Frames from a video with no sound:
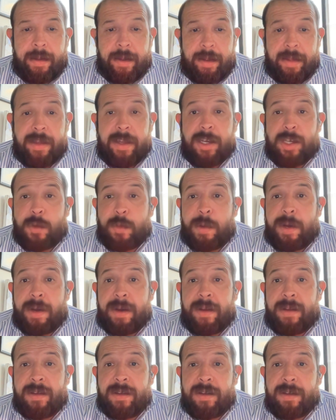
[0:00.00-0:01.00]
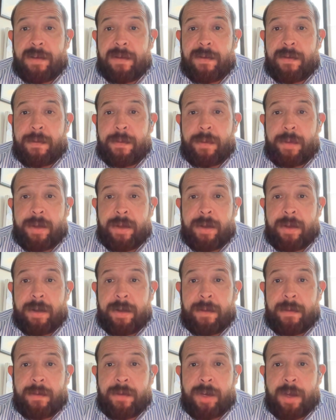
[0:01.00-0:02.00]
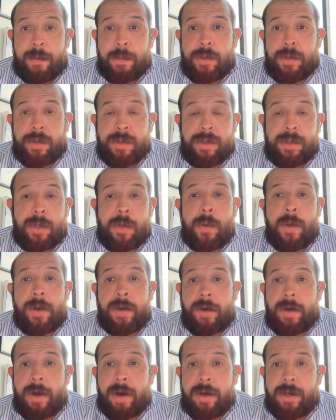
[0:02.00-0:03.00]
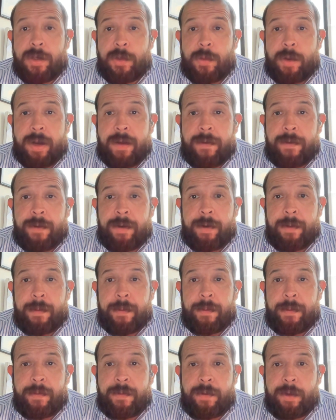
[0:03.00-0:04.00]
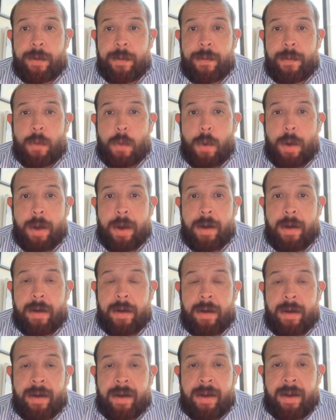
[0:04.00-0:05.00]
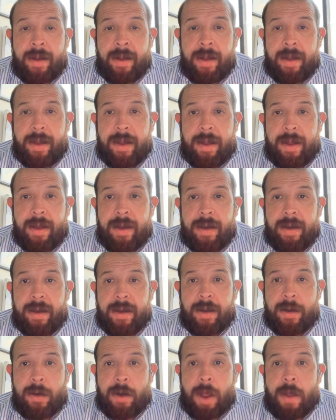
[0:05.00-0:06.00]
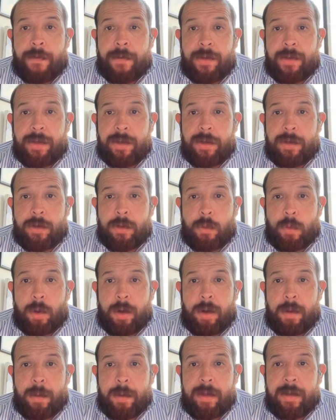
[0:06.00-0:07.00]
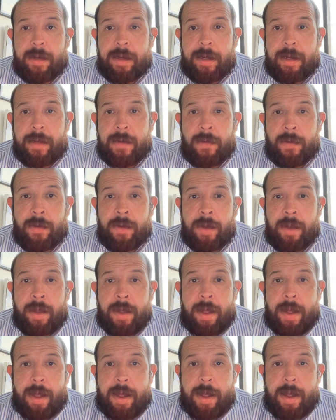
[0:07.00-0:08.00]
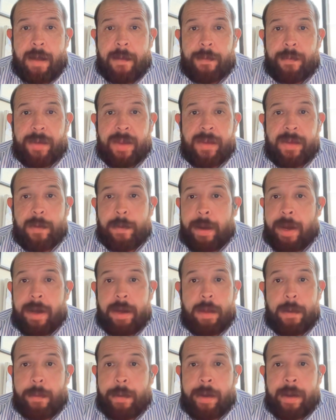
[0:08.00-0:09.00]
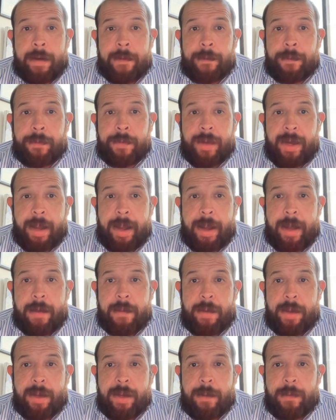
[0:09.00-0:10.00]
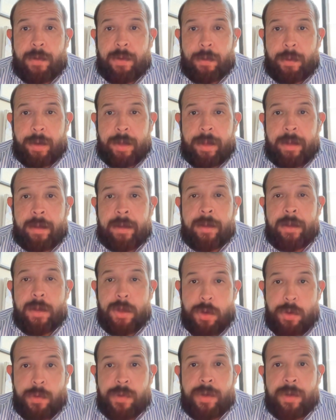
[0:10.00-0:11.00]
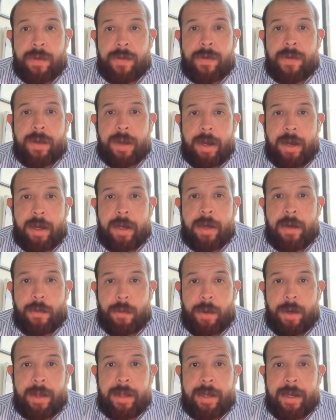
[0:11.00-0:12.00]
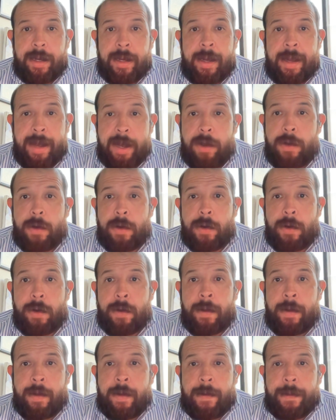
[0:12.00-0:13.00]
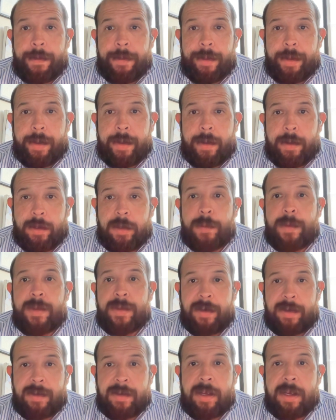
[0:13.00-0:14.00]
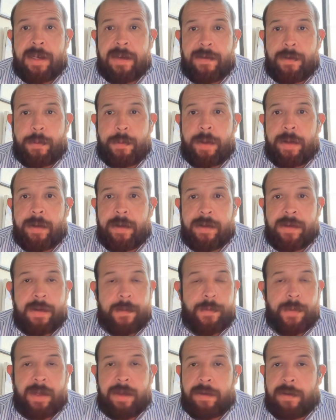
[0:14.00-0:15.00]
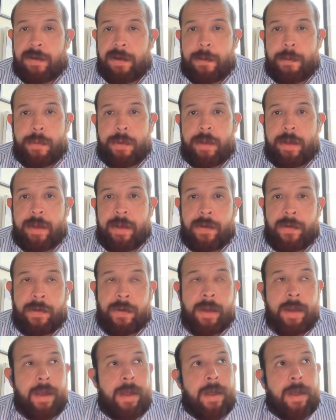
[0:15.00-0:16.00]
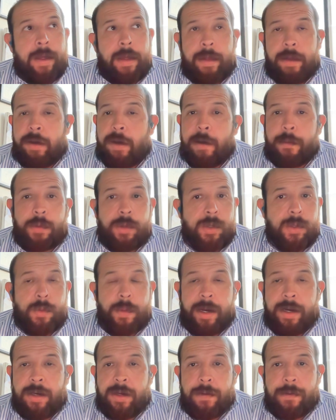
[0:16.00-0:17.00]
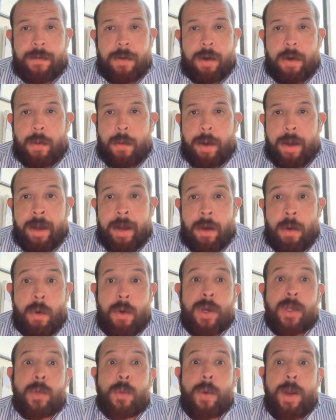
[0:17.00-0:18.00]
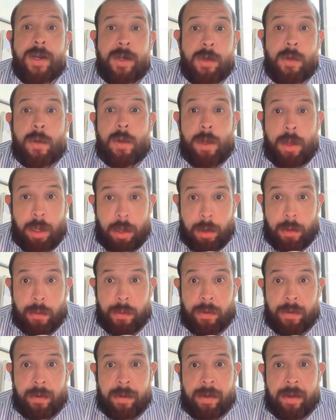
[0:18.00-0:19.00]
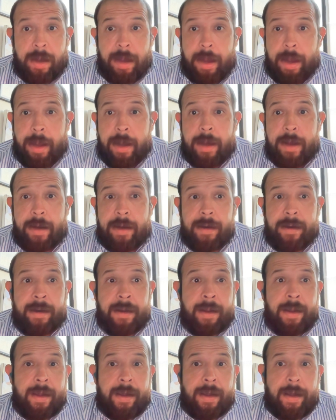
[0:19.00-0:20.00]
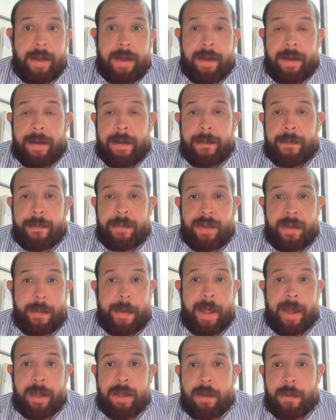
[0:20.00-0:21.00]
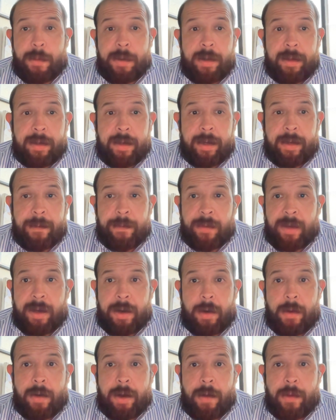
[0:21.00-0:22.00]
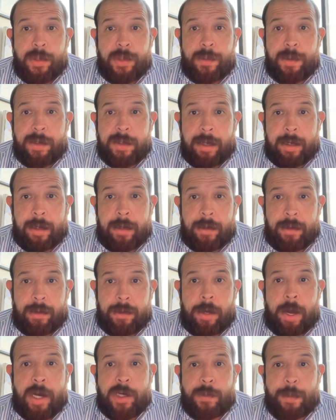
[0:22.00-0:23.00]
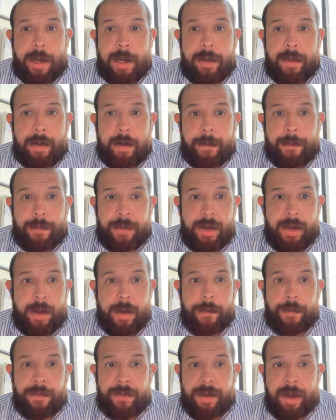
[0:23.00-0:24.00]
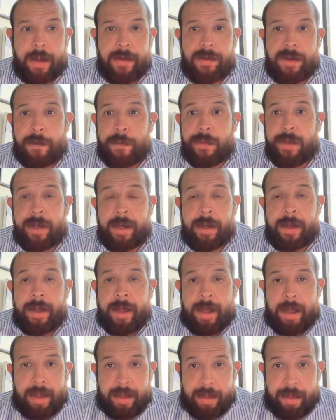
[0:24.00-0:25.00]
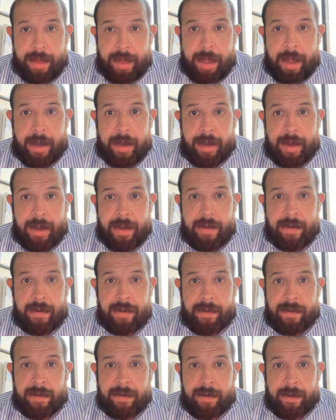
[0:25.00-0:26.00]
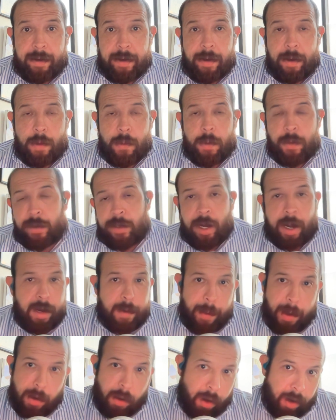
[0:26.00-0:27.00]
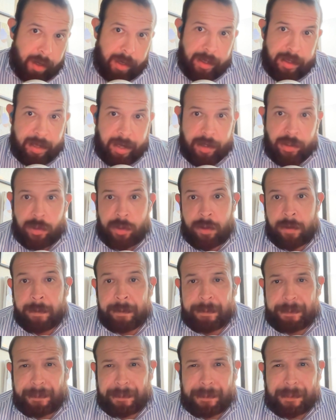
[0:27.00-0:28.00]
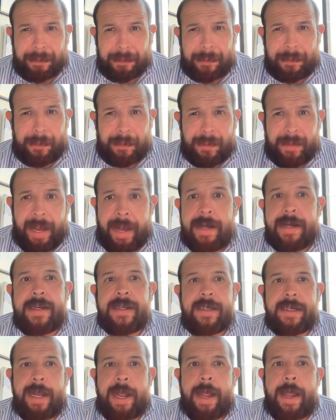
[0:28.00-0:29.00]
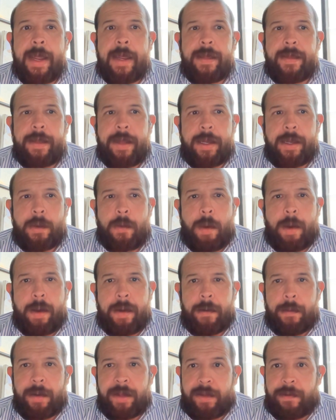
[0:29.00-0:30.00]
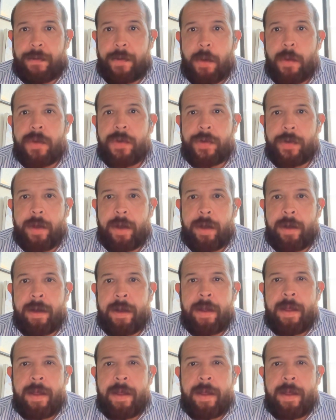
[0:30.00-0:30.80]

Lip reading: experience of the dumpsters 200 yards away from where your office is or where your building is, it's a pain in the butt, and it becomes a real nuisance, and it can really hinder the ultimate success of a building. Something as simple as the dumpster is way too far away, or it's way too close, and the back of the building, it always smells like trash back there. Not something that, as when we talk about architecture and design, that you want to really focus on,